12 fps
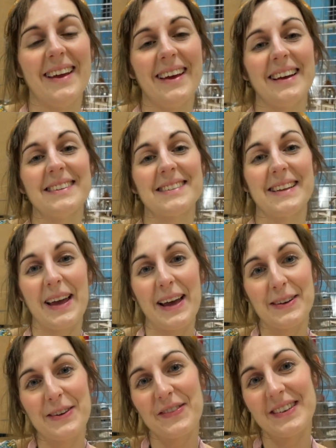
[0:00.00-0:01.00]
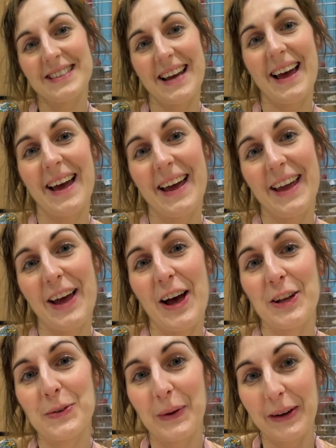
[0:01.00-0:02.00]
It's the end of the day
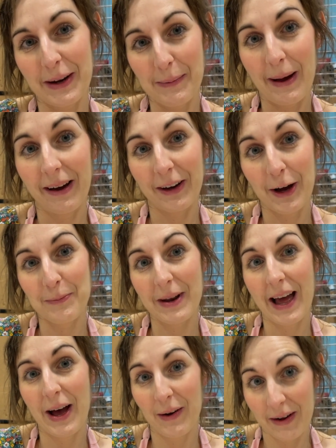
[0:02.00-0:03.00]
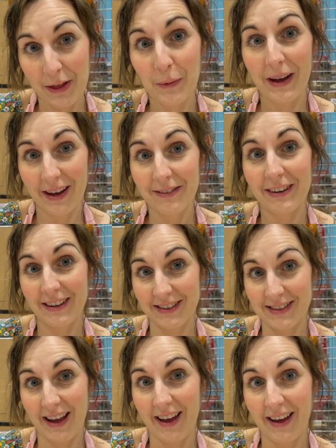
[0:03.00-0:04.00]
and we're going to pack up now. I think we had a really good
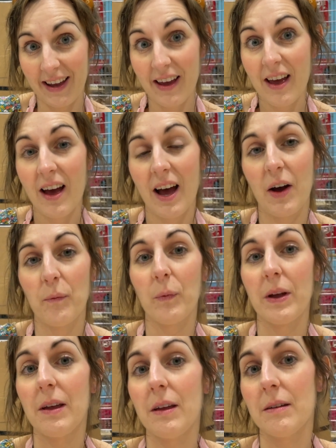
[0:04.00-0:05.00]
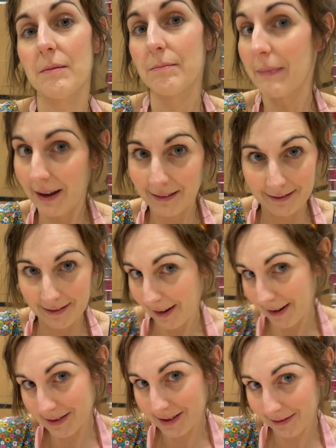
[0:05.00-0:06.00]
day and we met
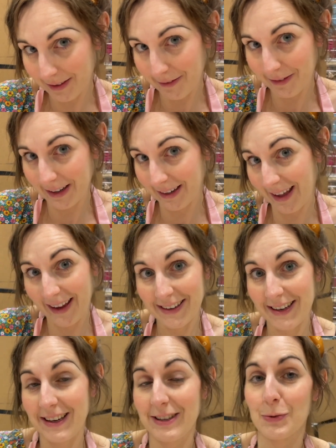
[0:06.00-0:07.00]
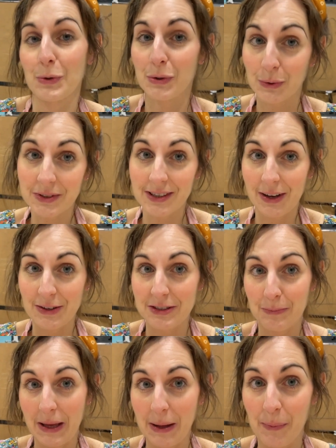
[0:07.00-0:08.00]
loads of lovely ladies, we talked to loads
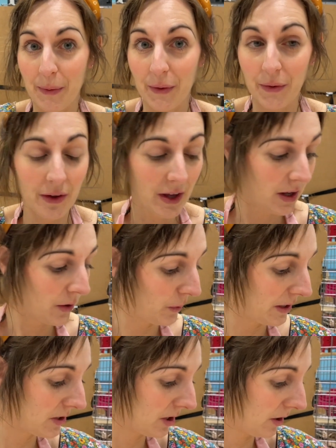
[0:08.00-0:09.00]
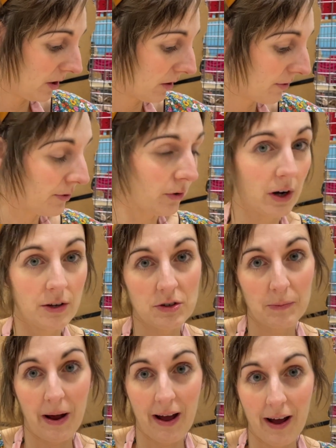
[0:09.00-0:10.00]
of people. We took
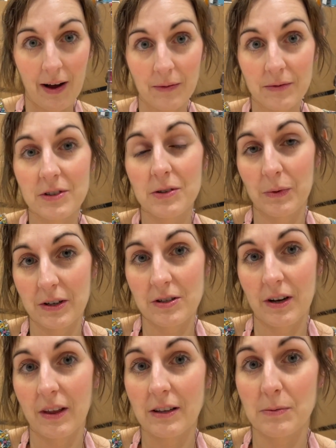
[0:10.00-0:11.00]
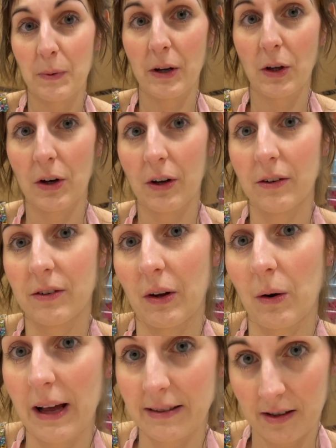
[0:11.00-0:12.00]
£400, which I think is pretty good, so
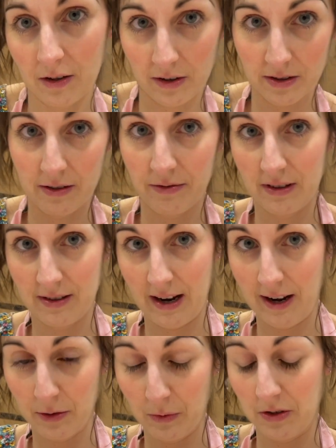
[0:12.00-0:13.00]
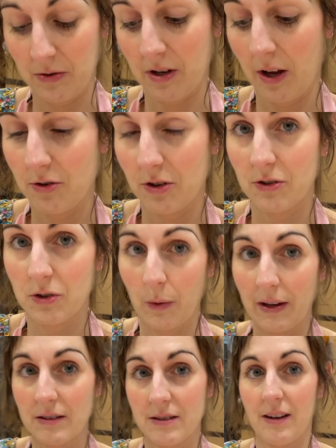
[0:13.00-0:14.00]
less the cost of the stand, which was
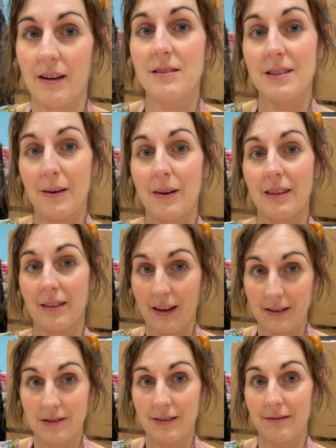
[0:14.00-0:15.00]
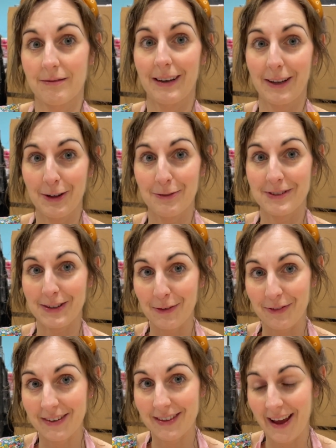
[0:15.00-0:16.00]
120, so I think that's a really good result
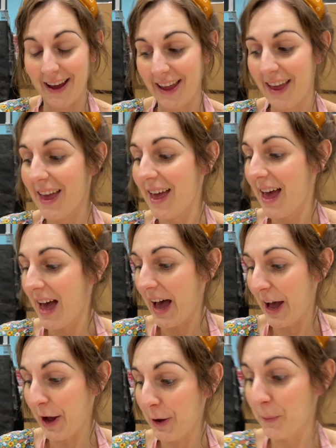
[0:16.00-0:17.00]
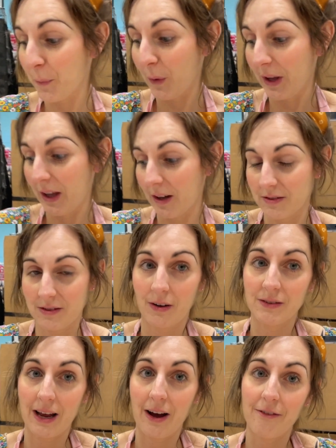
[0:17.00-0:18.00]
for the day. We have
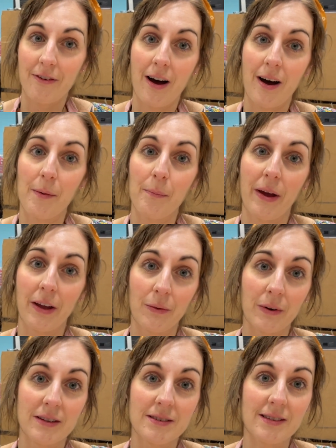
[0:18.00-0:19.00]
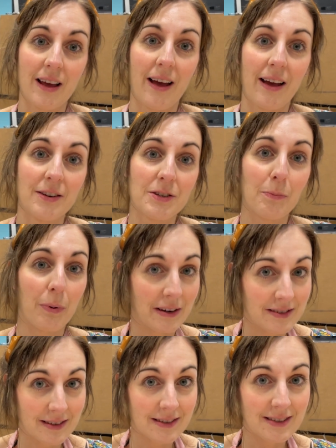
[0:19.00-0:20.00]
sold out of our penguins and
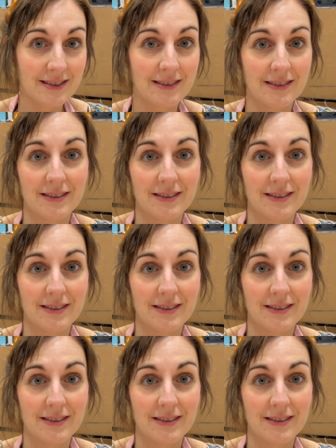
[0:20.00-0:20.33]
presents